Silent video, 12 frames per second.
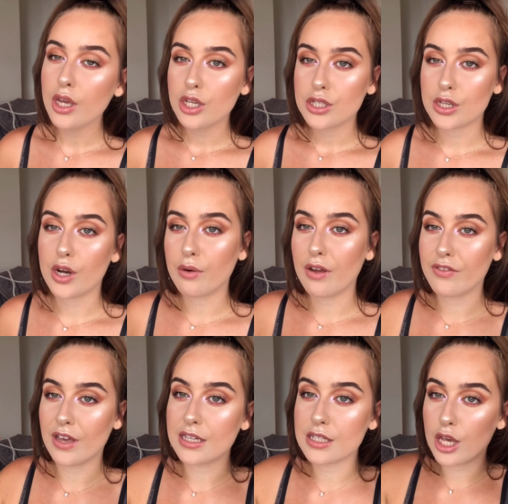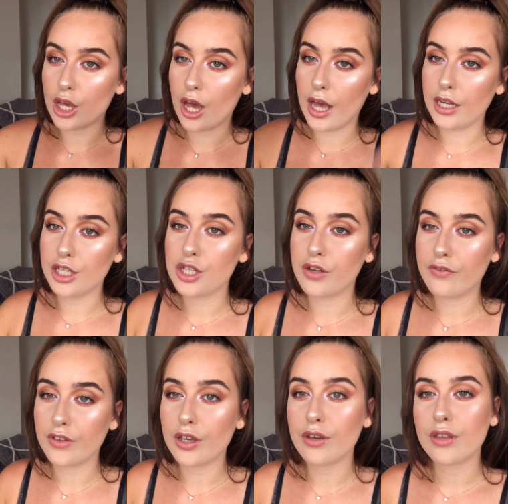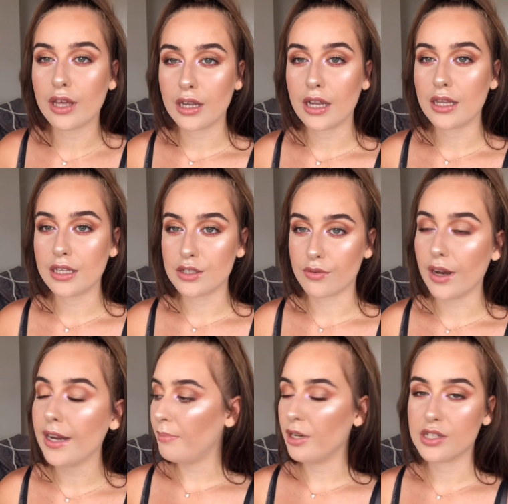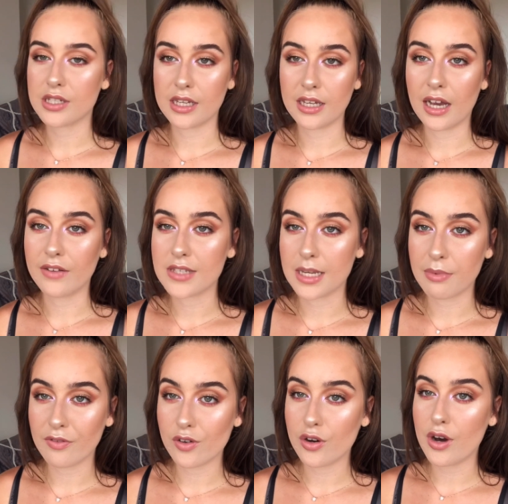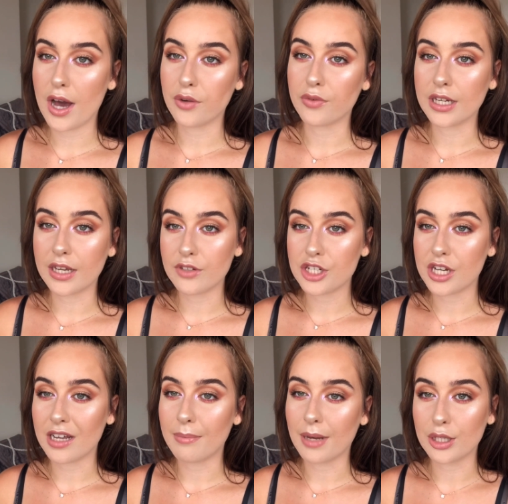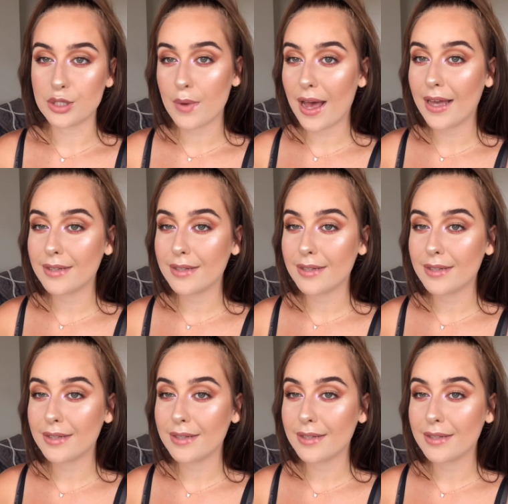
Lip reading: So if that's an issue for you, then these are great. Personally, I've said before, I don't really give a shit about sweat.